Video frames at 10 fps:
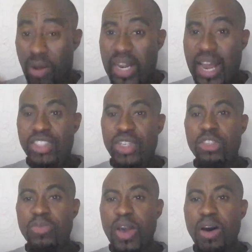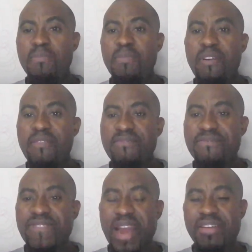collections become
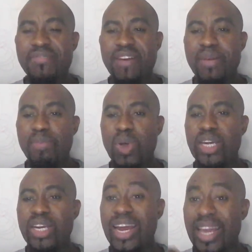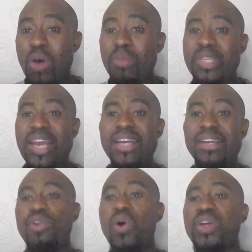very, very important, and it comes in
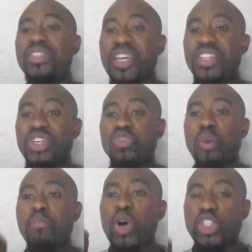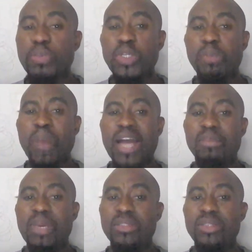handy for organizations with multiple
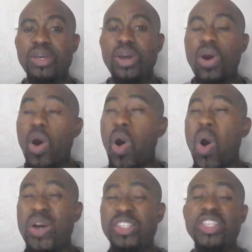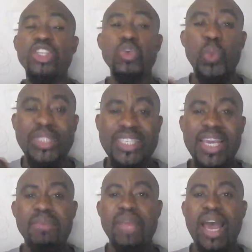departments or organizations with
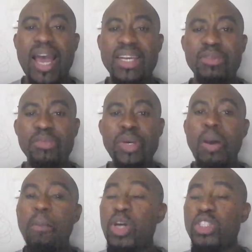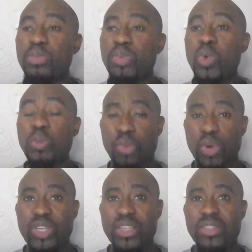teams that handle multiple
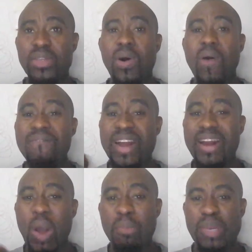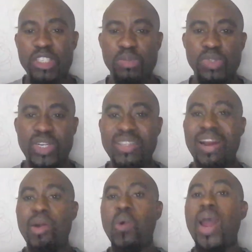projects or very complex projects
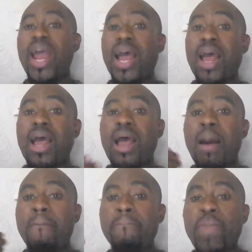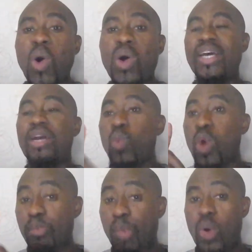that require more than
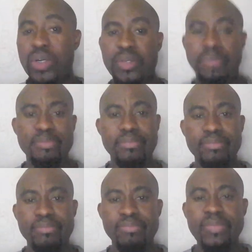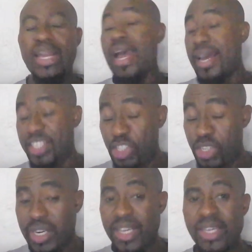one board.
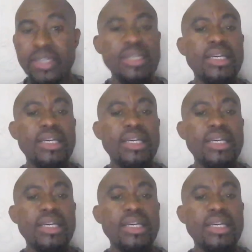Additionally,